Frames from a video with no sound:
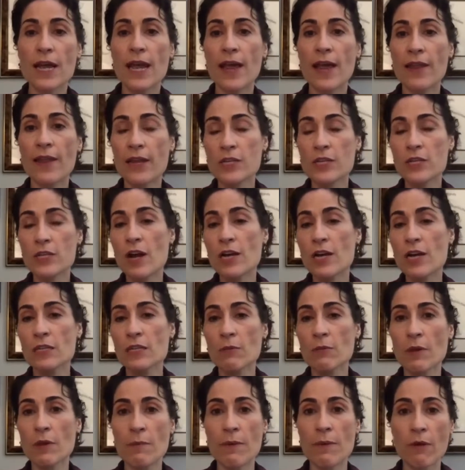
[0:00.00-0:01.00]
And it talks a
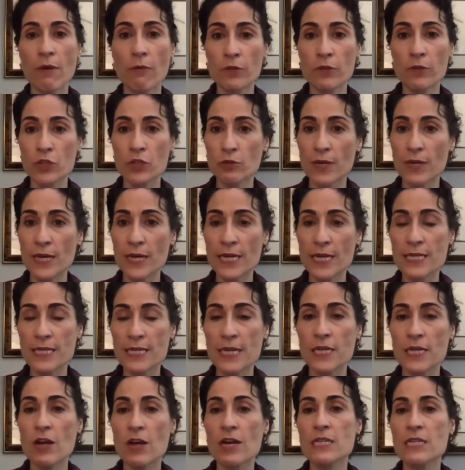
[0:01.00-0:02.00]
little bit about retreats
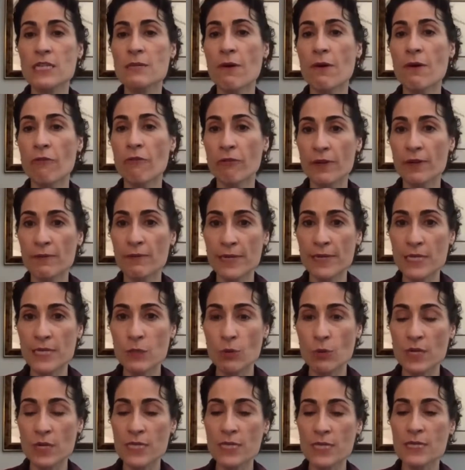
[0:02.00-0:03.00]
and talks about free
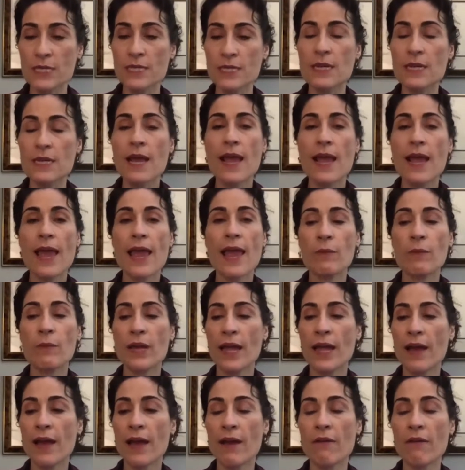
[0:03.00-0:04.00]
resources, and we
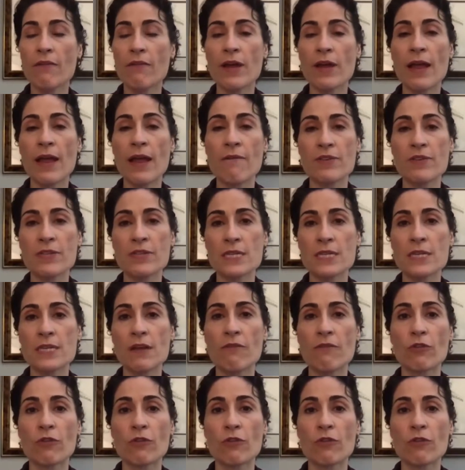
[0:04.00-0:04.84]
have an emphasis on